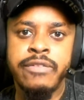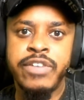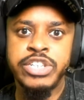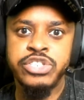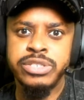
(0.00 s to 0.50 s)

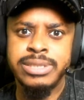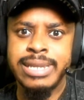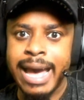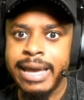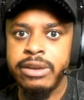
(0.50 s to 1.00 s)
Avengers
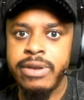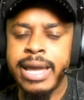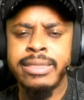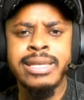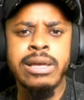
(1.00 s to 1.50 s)
died, right?
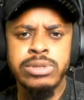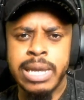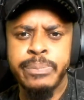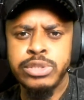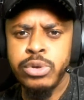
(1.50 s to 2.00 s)
I think that was
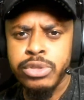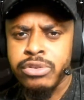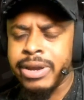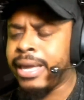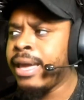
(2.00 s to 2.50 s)
episode
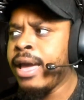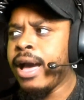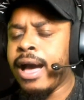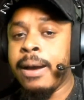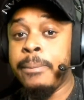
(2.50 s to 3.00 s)
3.
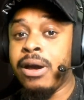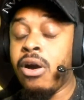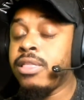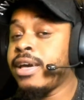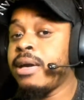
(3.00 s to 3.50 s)
But
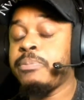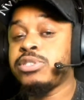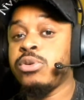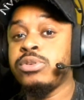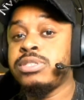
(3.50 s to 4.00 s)
all the
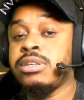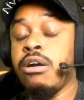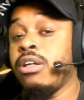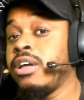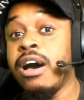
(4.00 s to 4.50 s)

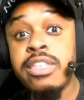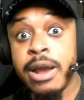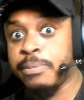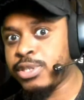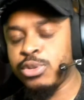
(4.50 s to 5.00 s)
other
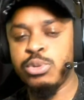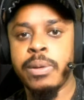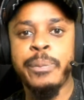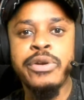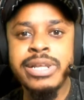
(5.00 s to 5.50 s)
episodes were
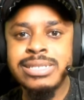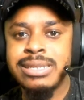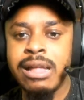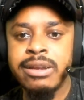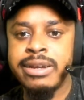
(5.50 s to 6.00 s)
pretty
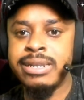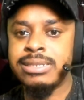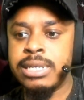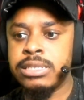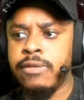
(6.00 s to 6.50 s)
stellar in the
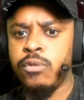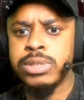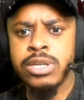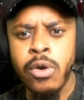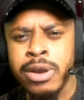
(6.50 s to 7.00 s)
sense of
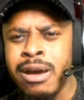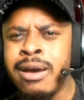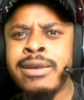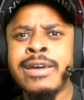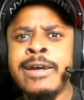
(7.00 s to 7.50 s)
what's going on.